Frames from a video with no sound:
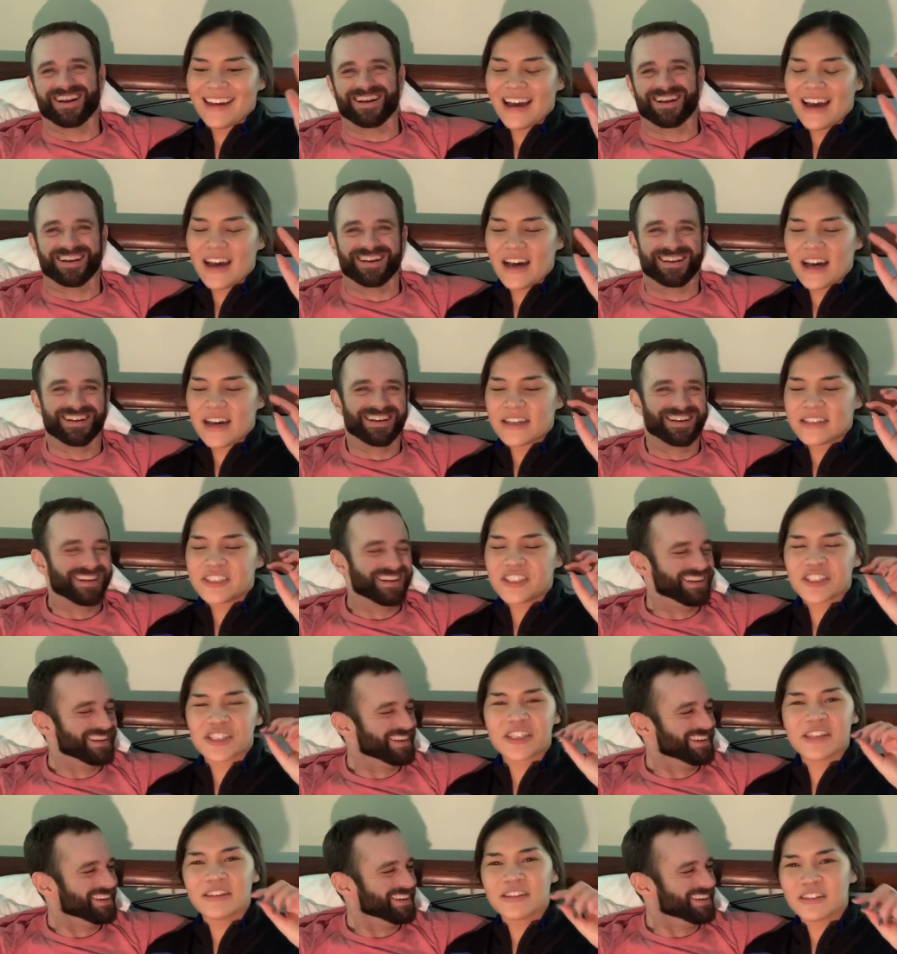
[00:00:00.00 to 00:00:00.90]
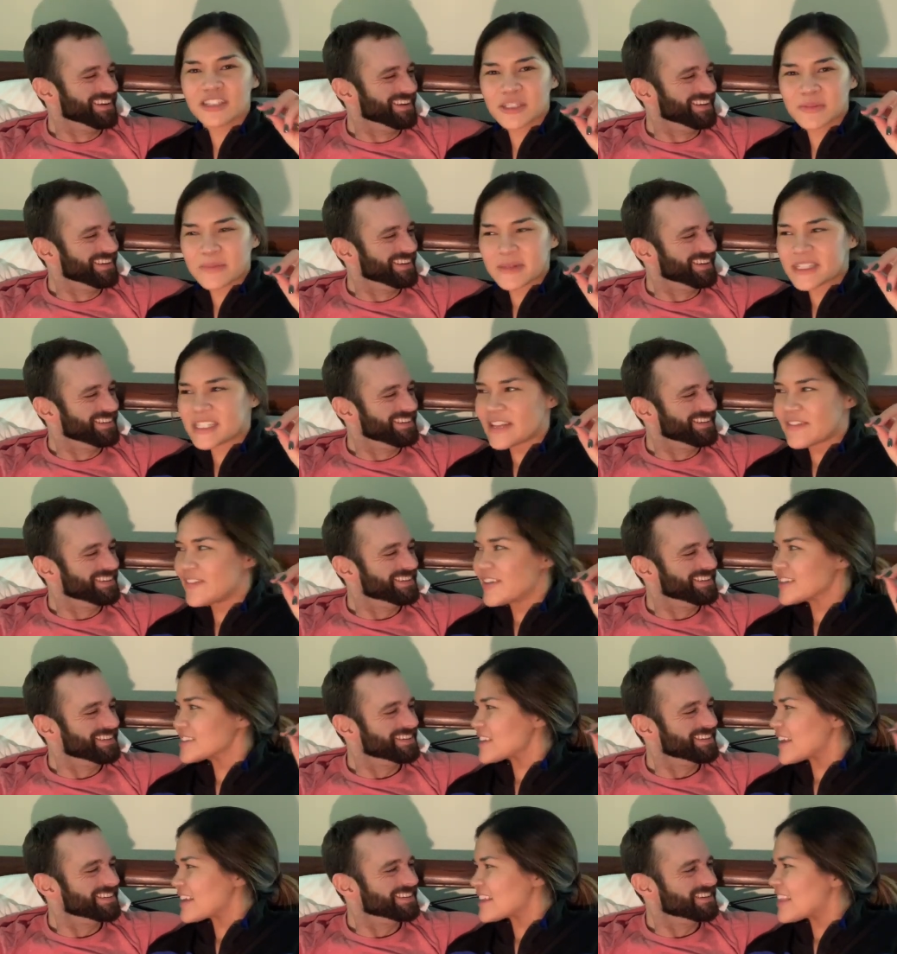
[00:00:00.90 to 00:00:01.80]
Speaker 1: uh, just the little
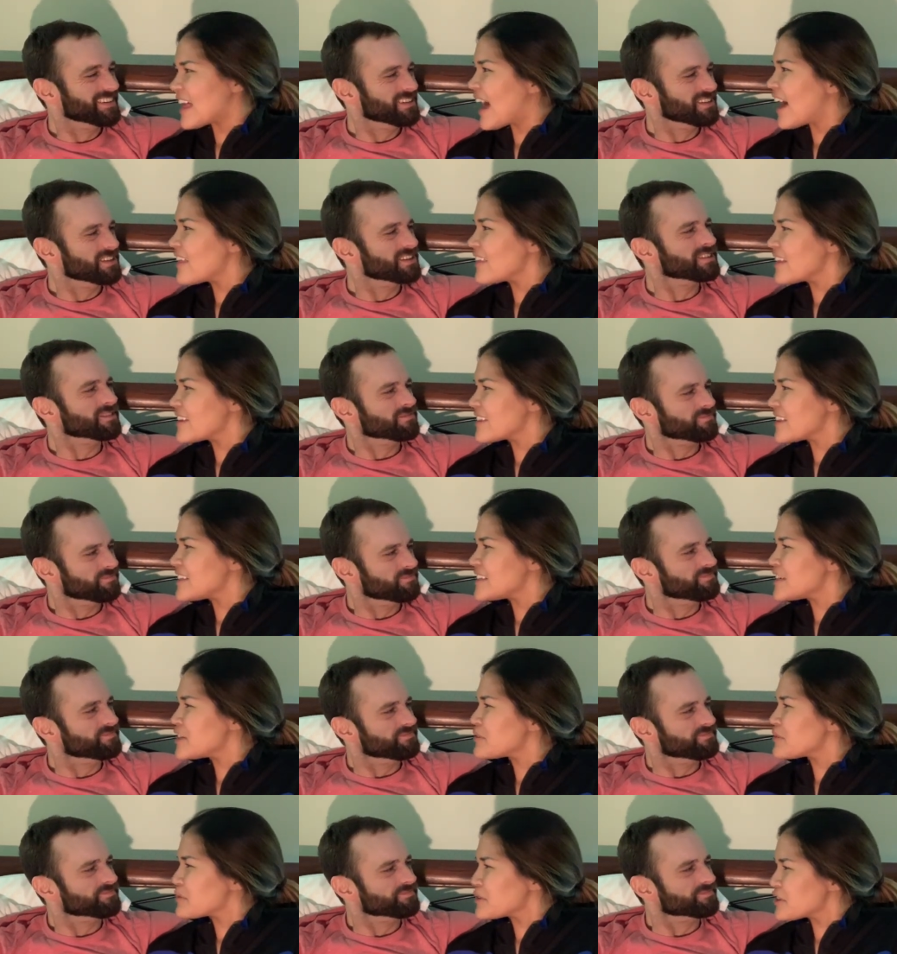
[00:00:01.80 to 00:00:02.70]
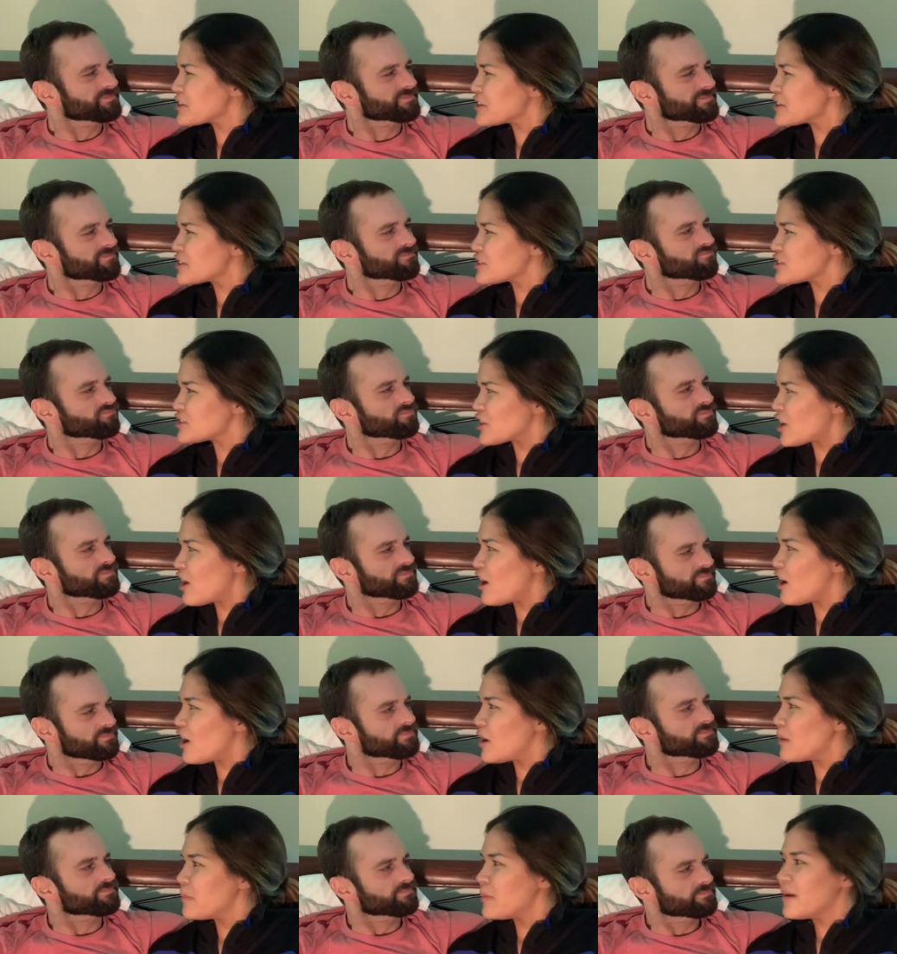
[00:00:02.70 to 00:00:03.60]
specifics like that. Like they did a really good
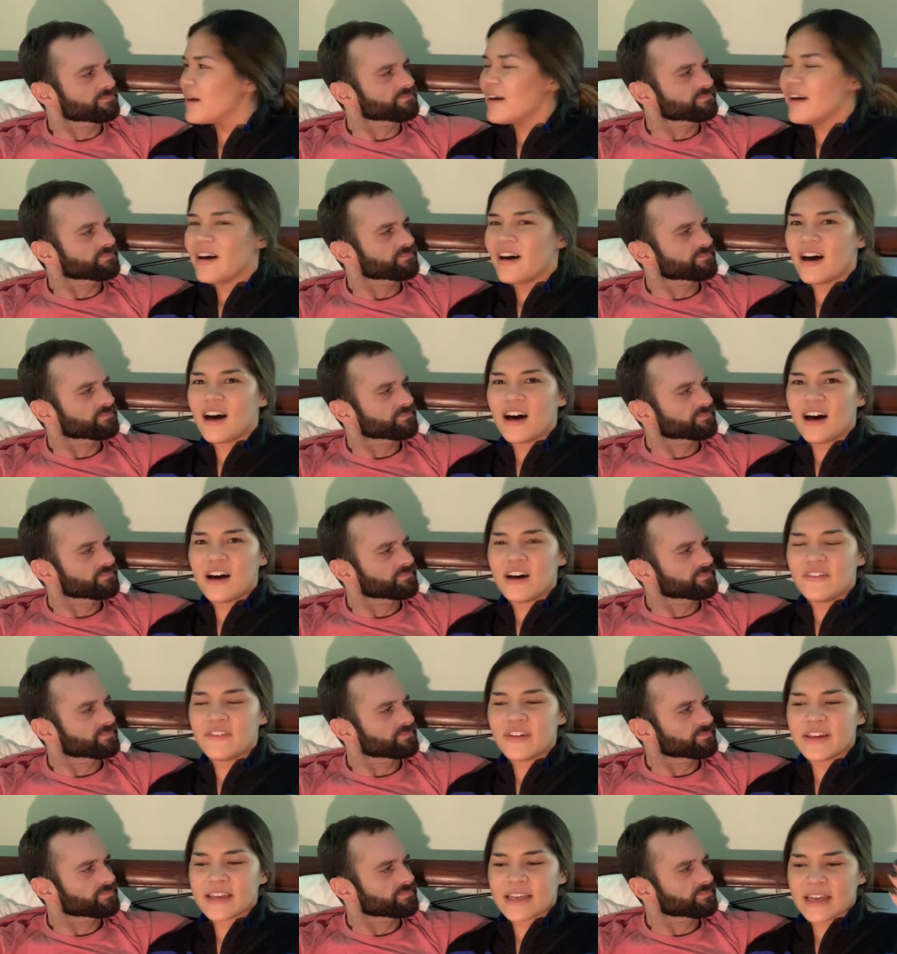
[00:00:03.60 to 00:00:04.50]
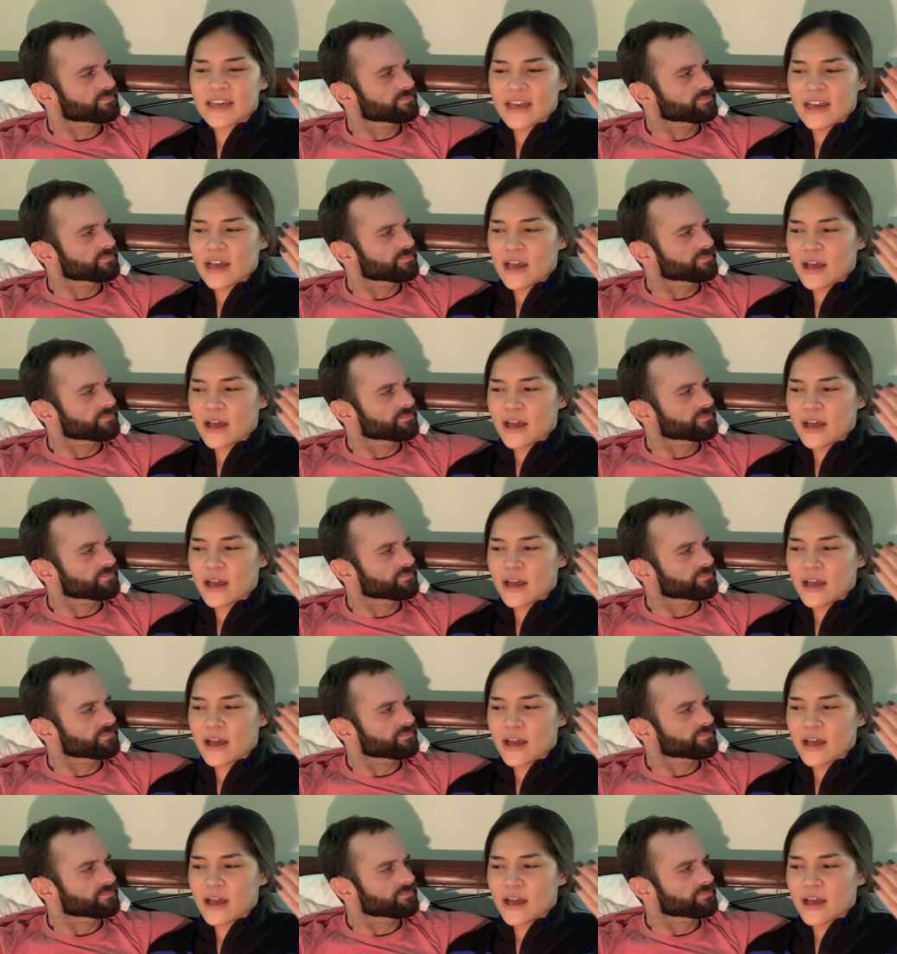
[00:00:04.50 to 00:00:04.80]
job of uh, like